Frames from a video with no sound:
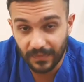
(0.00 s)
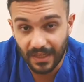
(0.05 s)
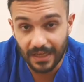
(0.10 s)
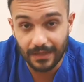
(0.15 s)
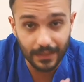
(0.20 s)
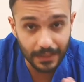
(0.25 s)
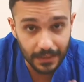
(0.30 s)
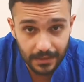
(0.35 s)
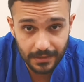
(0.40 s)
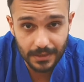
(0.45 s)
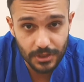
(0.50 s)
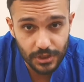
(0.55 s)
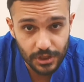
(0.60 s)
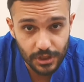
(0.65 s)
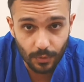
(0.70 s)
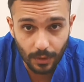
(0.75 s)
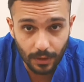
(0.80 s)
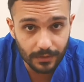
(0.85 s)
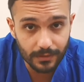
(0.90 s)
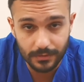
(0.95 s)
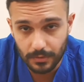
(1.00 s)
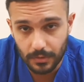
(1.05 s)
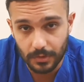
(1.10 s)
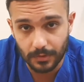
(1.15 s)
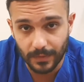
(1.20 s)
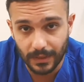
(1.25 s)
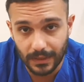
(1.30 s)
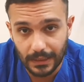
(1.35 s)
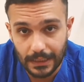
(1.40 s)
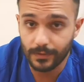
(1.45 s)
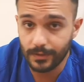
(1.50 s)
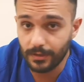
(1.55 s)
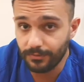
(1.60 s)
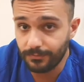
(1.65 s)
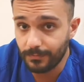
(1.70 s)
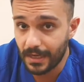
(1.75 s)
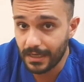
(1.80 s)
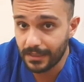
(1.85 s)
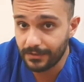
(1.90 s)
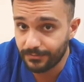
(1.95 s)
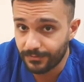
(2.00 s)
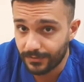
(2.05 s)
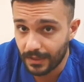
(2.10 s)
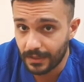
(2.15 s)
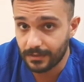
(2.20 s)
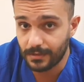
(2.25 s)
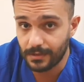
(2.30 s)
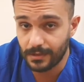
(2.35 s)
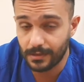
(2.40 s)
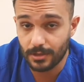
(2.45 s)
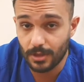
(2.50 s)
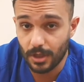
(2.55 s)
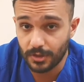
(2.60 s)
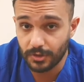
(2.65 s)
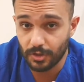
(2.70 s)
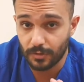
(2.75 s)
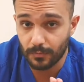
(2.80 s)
and the ECG was normal. One of my friends, Dr.